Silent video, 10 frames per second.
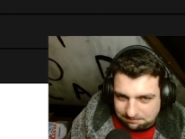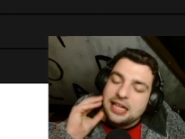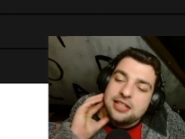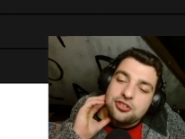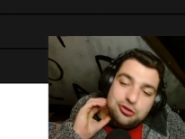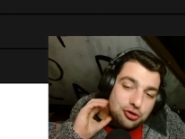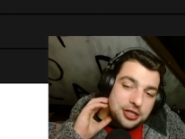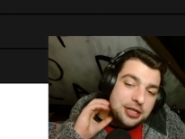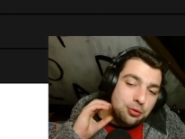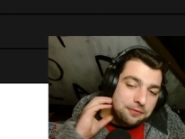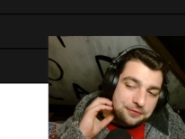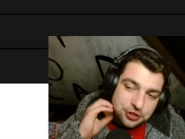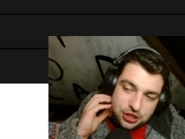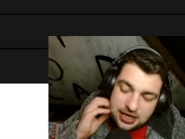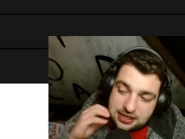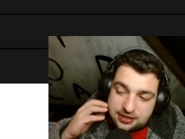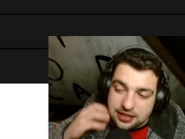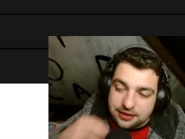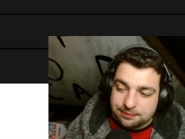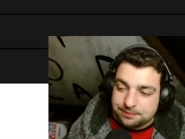It's a tricky one for
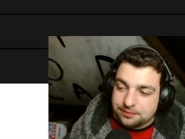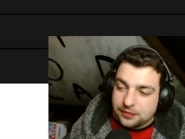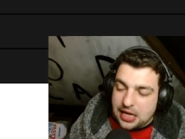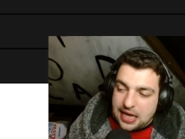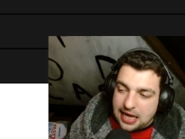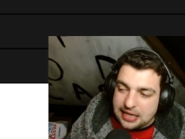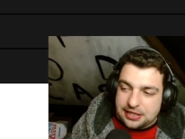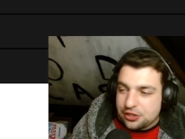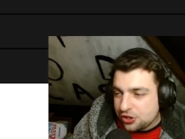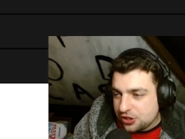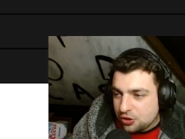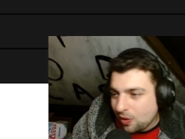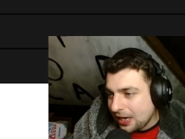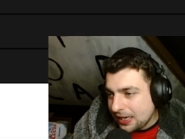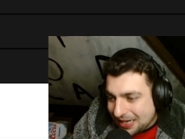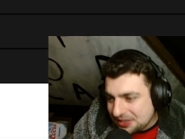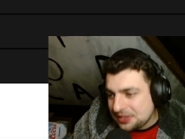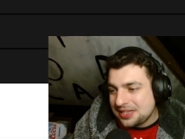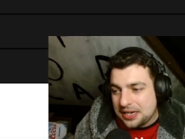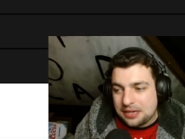Stacey. I think she's quite an
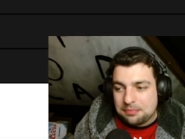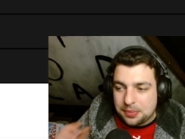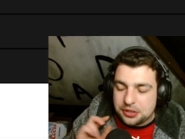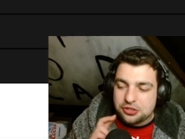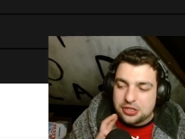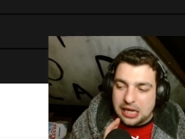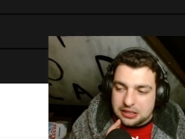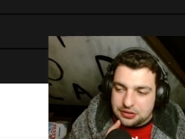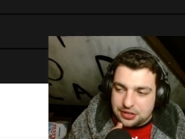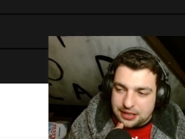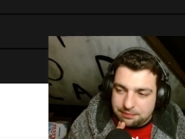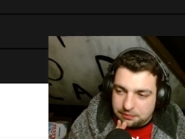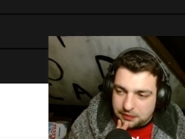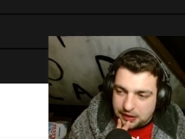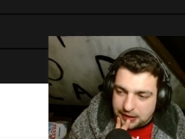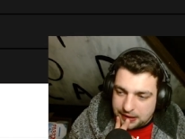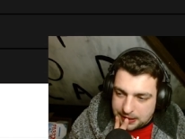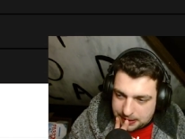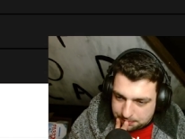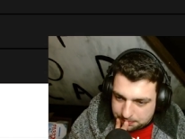entertaining personality.
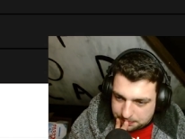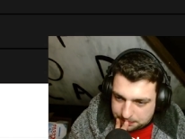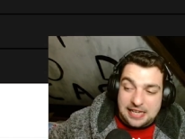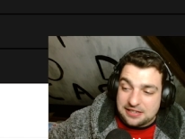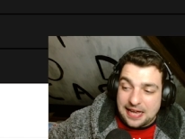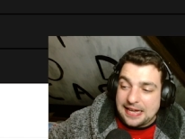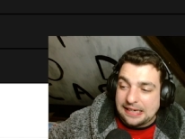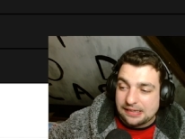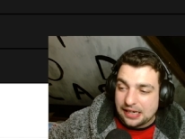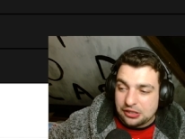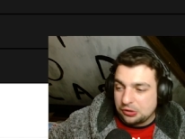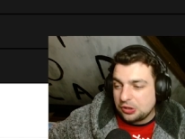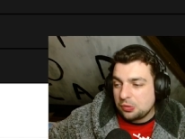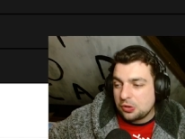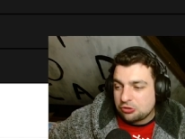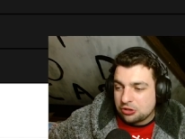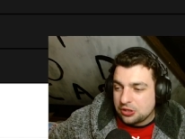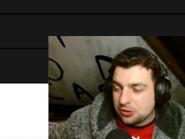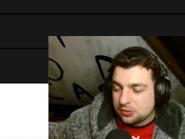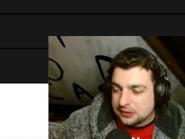It's hard. I don't know what to
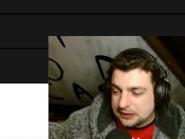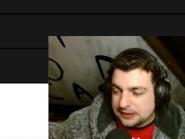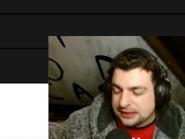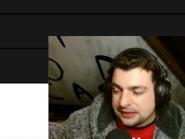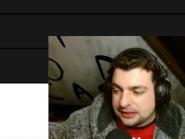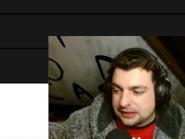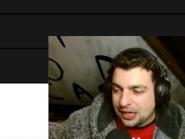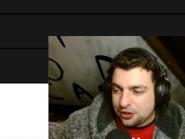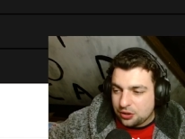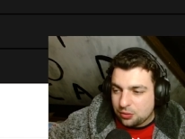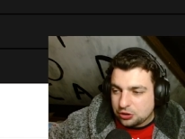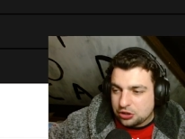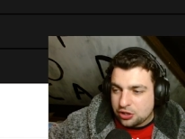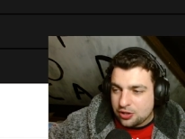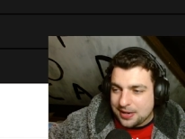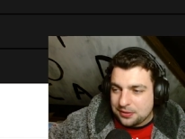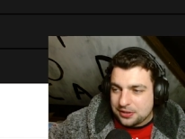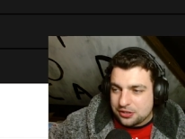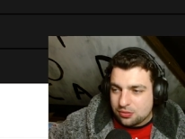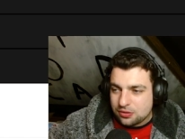do. I don't know what to do about
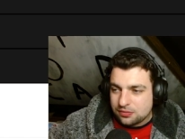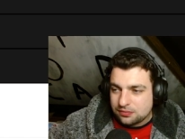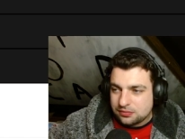this one.